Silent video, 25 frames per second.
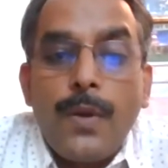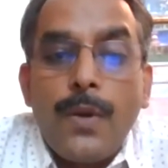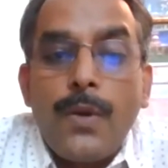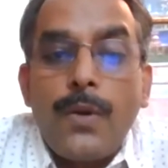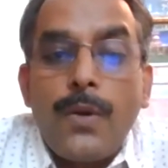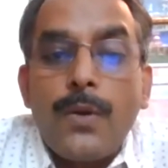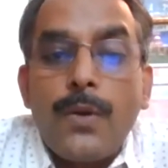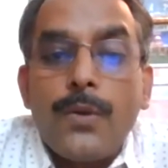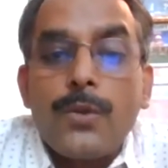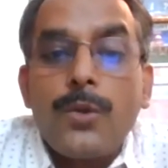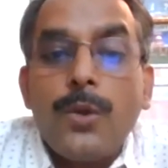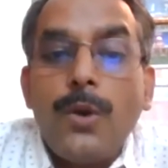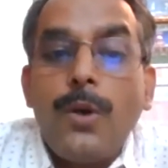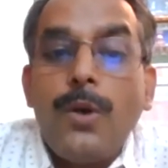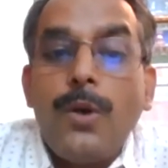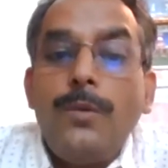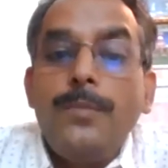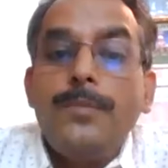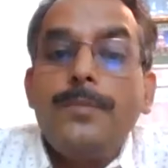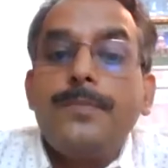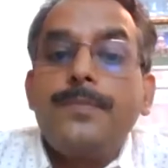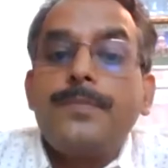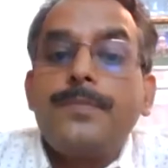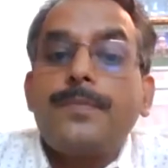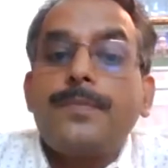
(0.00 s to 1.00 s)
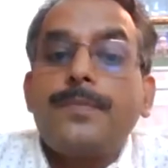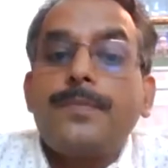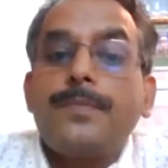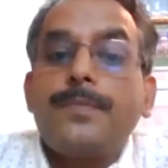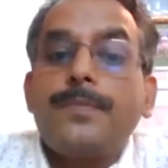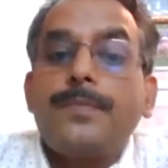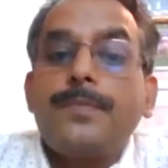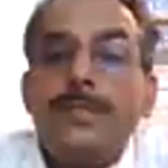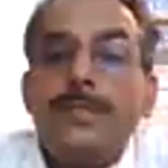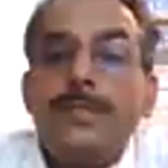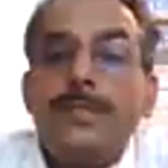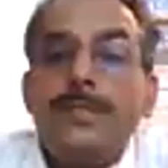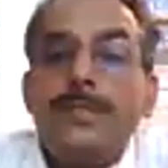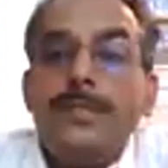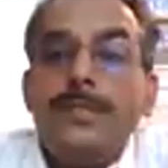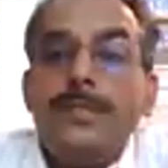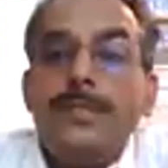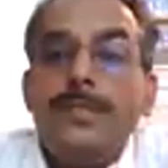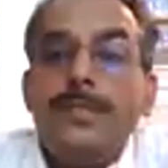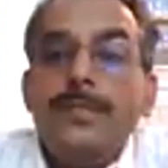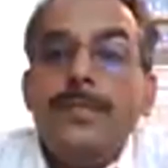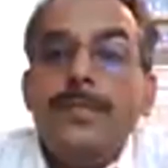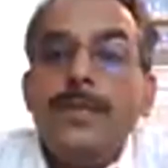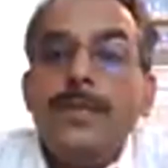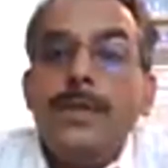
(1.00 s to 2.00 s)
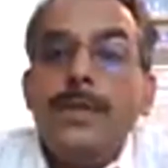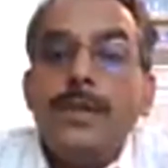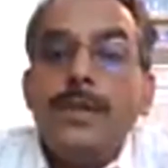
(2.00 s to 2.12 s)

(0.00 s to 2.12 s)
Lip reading: Though the